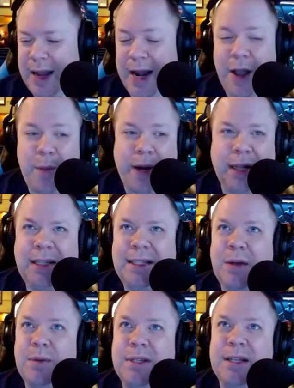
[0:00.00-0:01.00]
I know, but at least
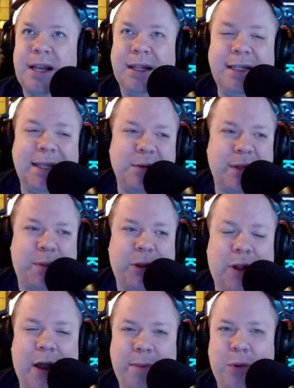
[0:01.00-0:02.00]
that was at least that was a
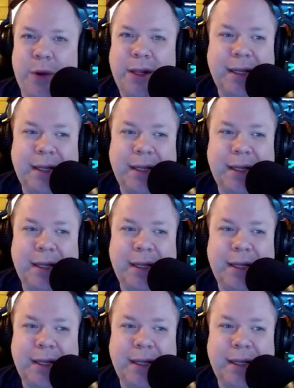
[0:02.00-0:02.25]
plot point.